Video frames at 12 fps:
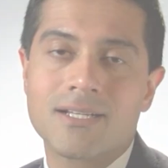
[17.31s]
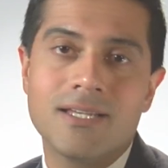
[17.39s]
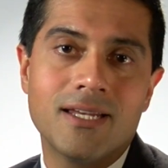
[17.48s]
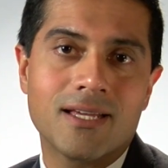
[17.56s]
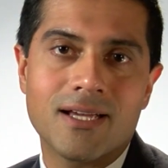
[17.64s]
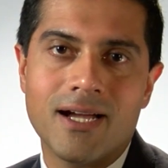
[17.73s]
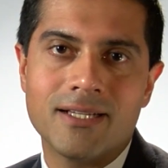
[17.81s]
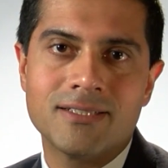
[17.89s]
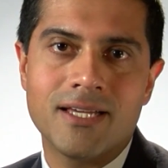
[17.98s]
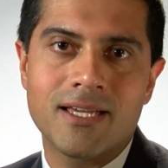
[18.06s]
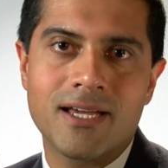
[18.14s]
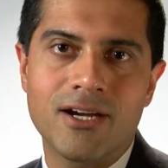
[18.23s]
the clinic, I
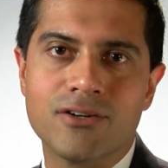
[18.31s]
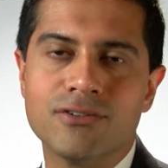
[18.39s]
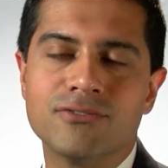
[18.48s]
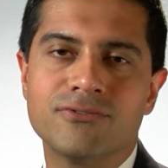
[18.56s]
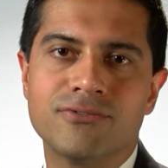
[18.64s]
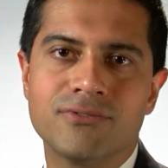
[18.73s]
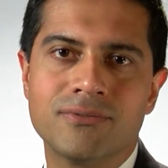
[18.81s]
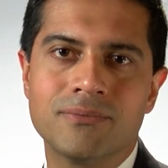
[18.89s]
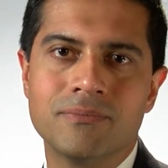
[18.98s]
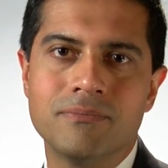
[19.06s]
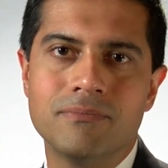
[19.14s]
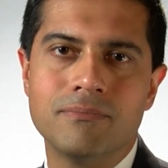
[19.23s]
take care of
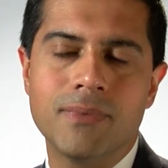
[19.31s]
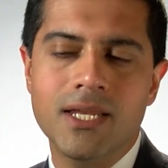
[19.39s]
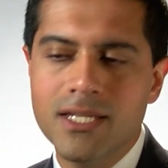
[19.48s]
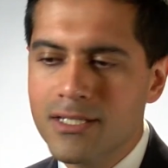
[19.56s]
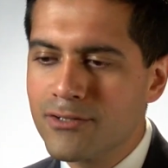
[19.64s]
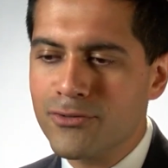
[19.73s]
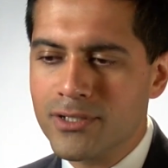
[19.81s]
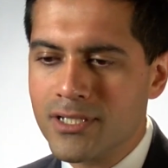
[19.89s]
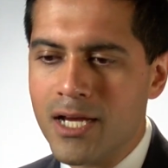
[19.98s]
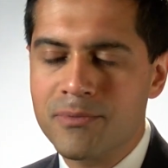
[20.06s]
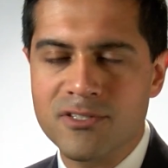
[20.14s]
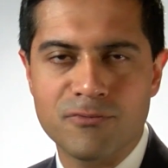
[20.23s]
many different
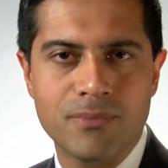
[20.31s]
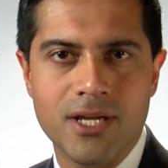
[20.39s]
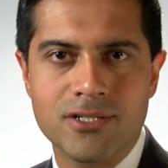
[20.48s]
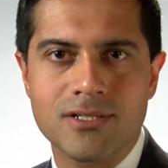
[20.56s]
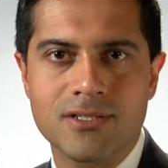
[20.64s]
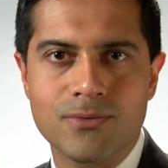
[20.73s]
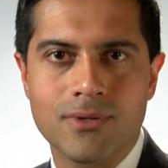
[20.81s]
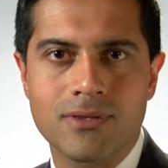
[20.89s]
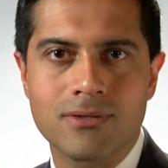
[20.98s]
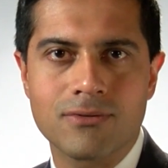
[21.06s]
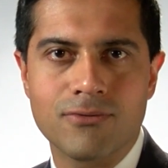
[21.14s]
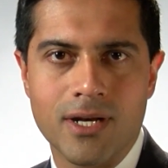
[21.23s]
types of patients
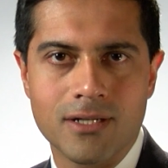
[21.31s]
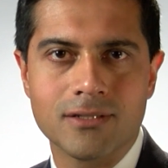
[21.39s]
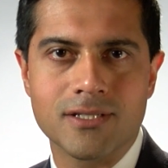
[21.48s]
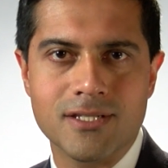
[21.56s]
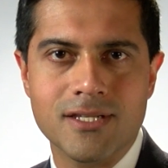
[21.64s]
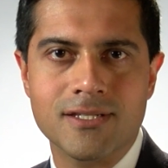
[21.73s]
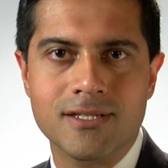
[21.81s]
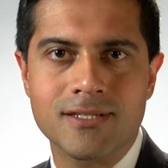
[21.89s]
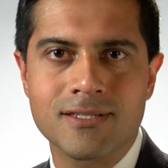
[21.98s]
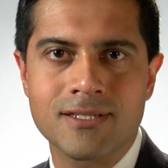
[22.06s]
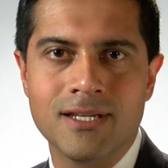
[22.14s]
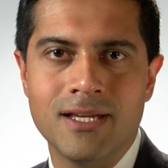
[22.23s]
with retinal
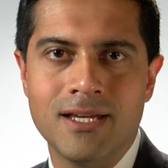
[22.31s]
diseases.